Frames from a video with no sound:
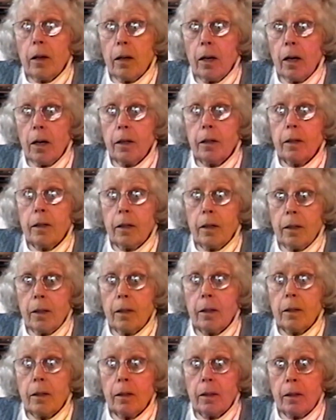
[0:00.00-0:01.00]
Or the
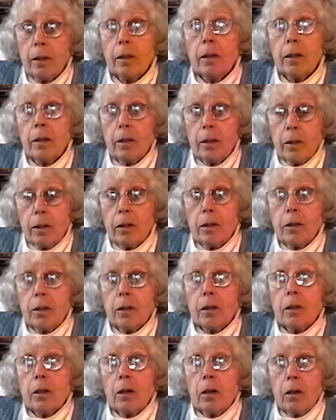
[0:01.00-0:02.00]

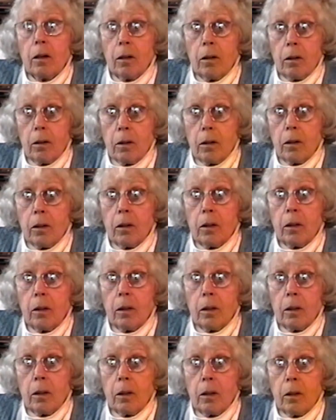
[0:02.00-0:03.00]
sanskaras become
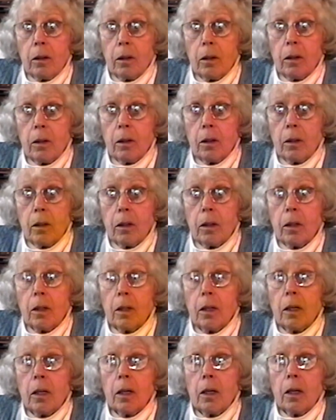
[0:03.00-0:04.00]
eliminated altogether
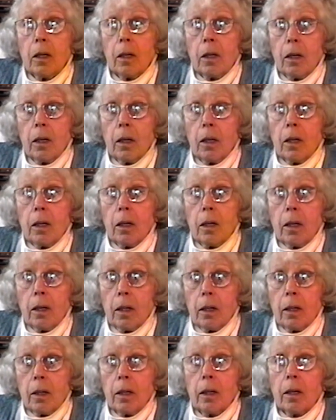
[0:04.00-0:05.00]
at a certain point,
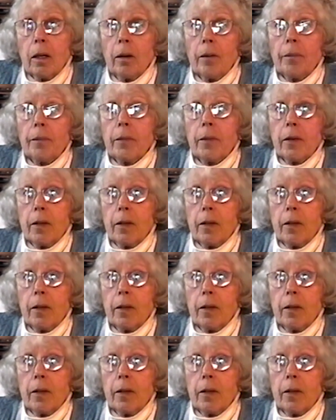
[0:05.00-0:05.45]
right?